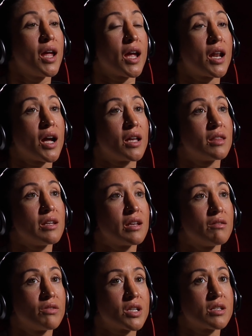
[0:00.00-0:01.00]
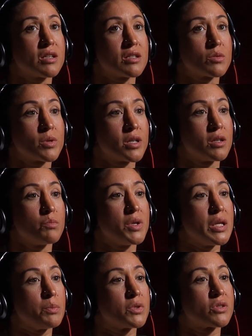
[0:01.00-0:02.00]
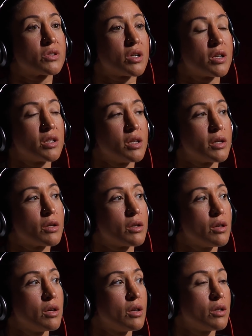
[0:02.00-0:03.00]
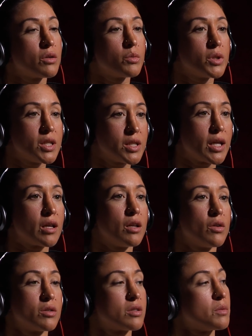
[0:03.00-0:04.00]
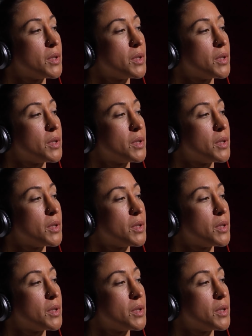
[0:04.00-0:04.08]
And I think Invicta is when people started like really taking notice.